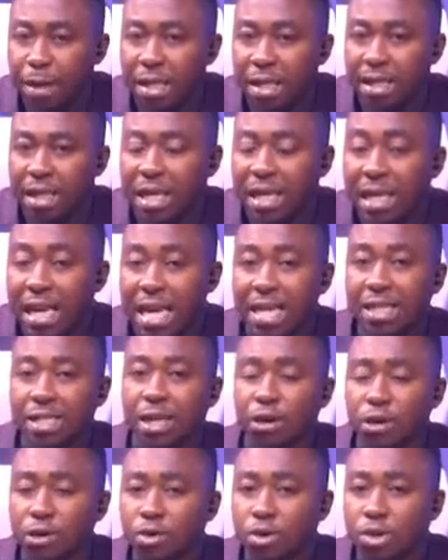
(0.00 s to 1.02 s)
But
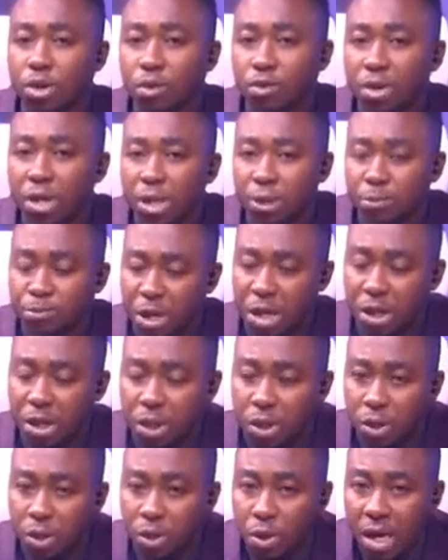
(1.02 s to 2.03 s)
later also we speak
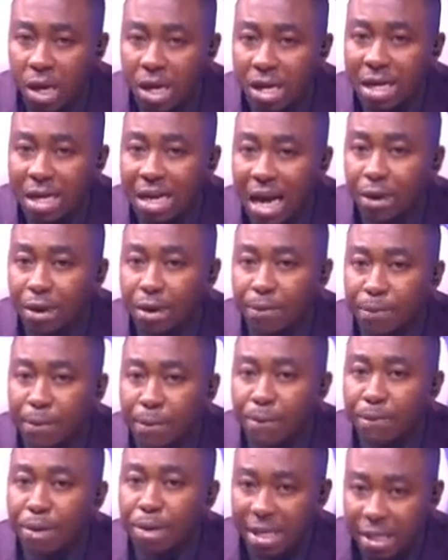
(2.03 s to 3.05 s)
to NAREP
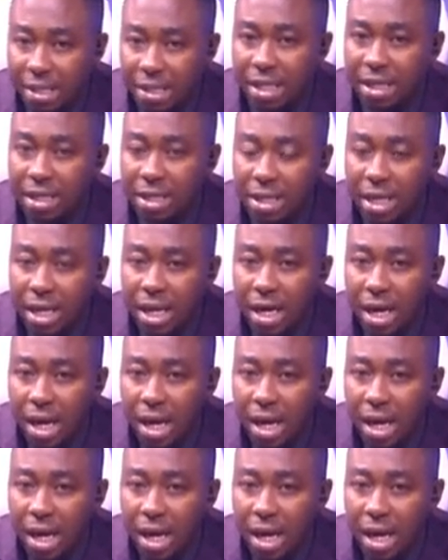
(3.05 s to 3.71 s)
President